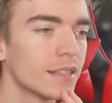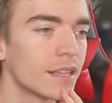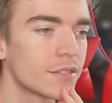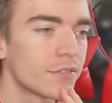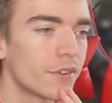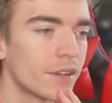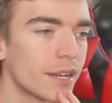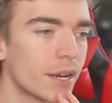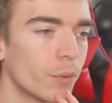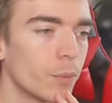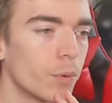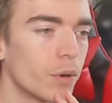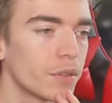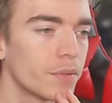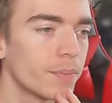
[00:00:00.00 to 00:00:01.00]
Let's find out
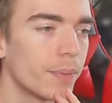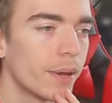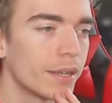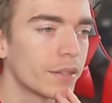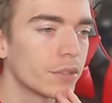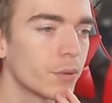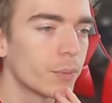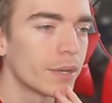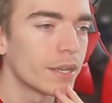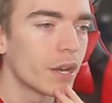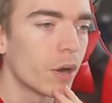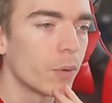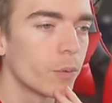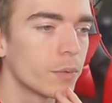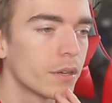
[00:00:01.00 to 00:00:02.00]
what pet that we
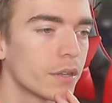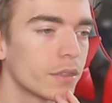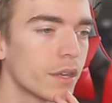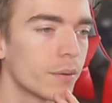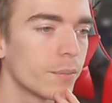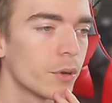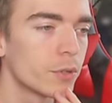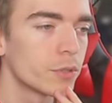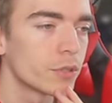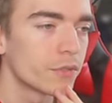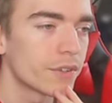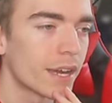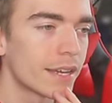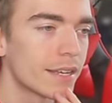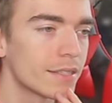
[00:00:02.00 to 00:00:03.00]
own the most
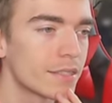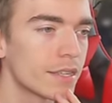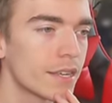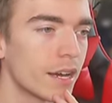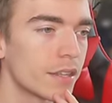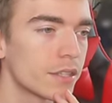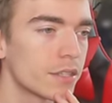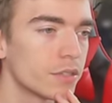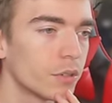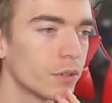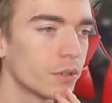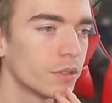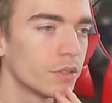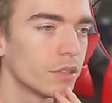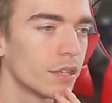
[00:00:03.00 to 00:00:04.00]
of. Yeah, here's the other
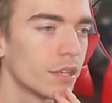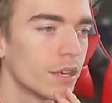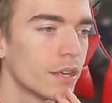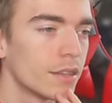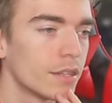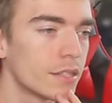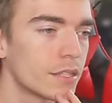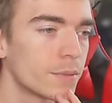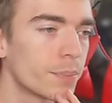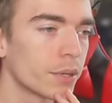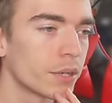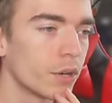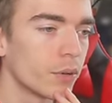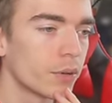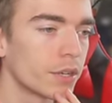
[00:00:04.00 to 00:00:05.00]
doll. This is
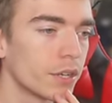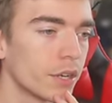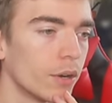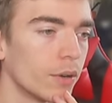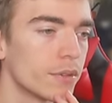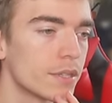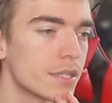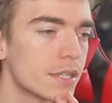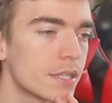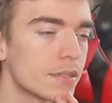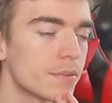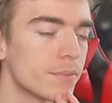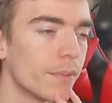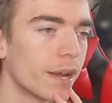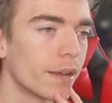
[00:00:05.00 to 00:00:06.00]
Pinocchio. This
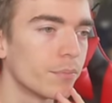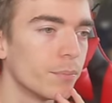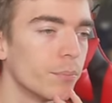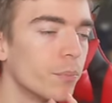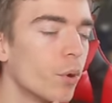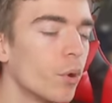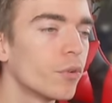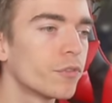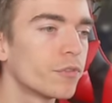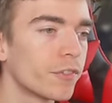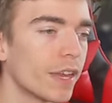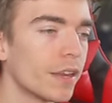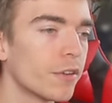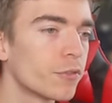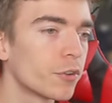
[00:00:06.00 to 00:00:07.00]
is my more
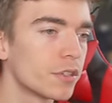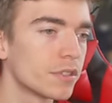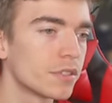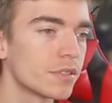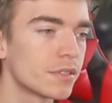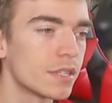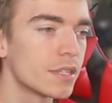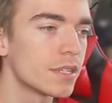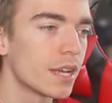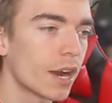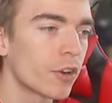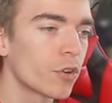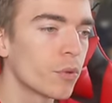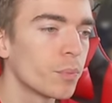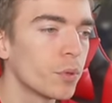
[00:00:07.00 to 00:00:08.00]
favorite
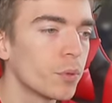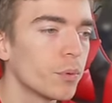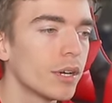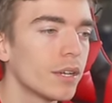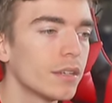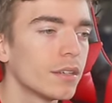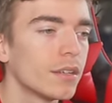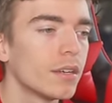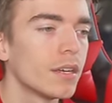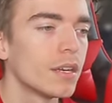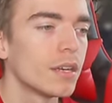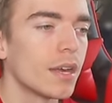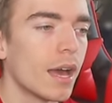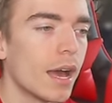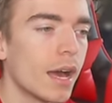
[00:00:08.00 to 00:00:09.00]
desirable one.
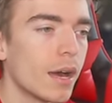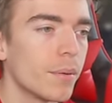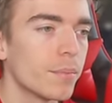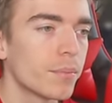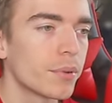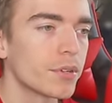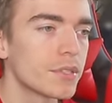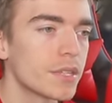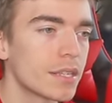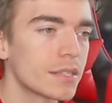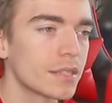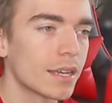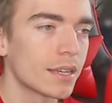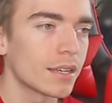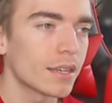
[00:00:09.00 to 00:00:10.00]
because it's
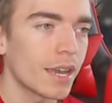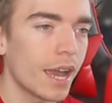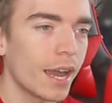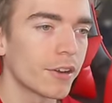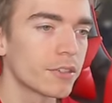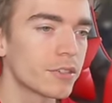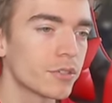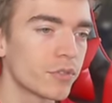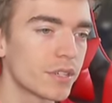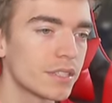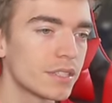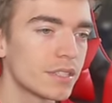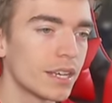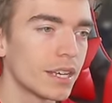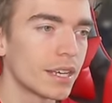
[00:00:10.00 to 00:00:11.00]
like
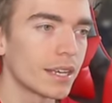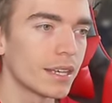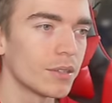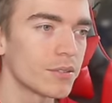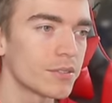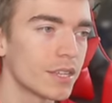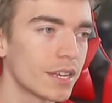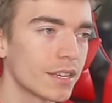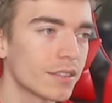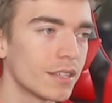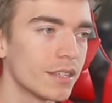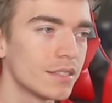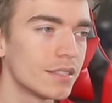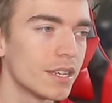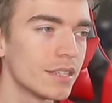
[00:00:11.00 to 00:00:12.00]
characteristic. It looks like
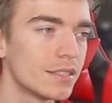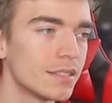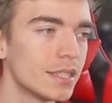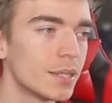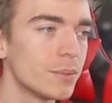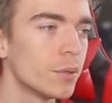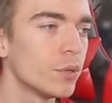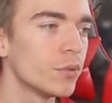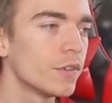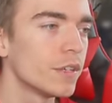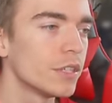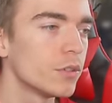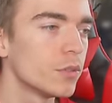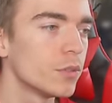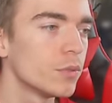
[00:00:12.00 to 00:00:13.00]
the Disney movie
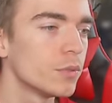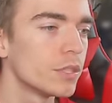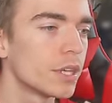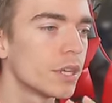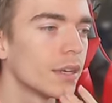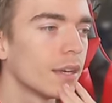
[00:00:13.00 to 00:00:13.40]
dude.